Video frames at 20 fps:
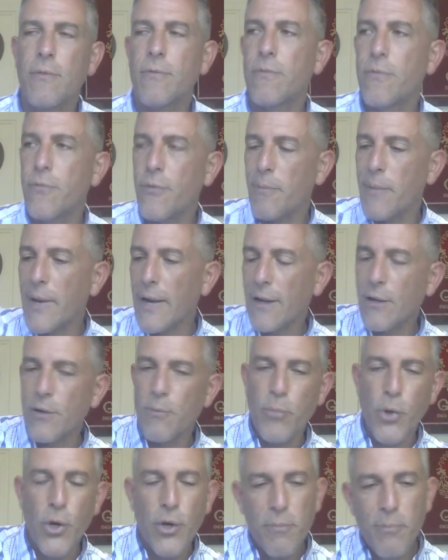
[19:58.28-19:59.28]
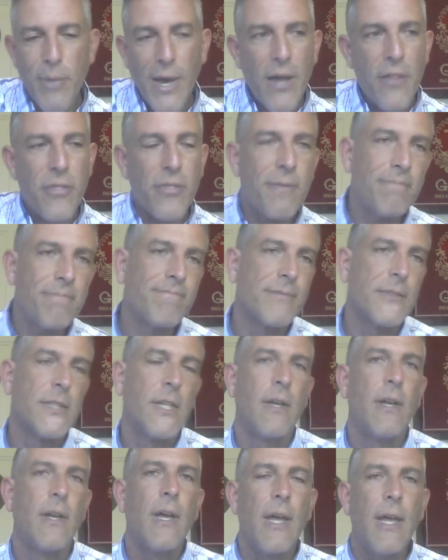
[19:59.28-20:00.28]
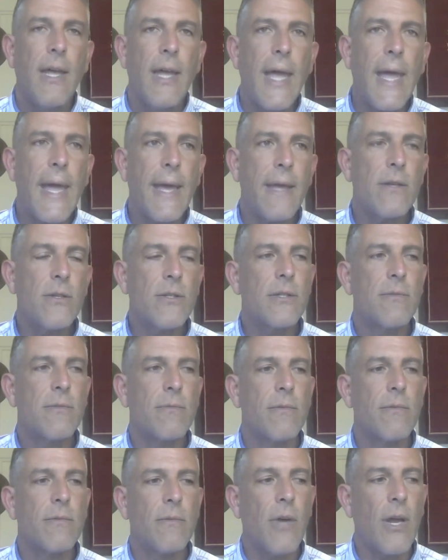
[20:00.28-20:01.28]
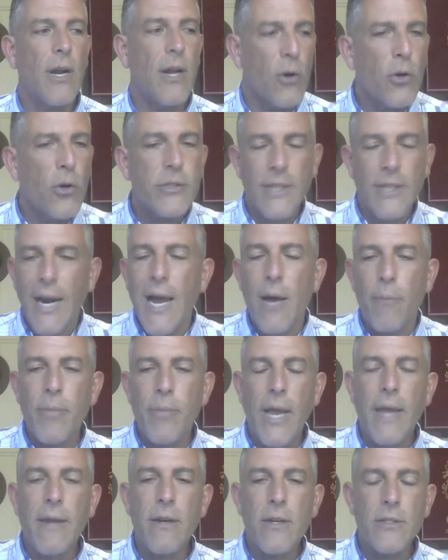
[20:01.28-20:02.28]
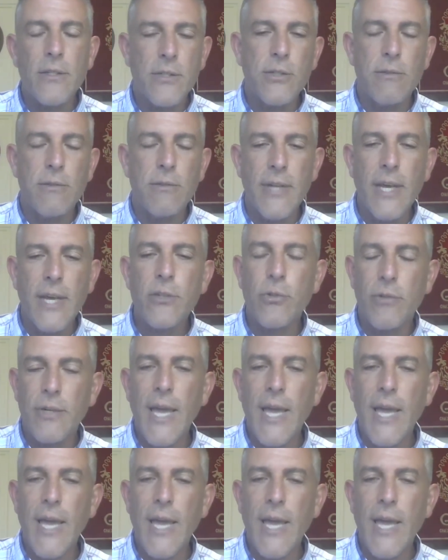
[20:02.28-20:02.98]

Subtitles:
from our little bird bath. And I looked it up, and its natural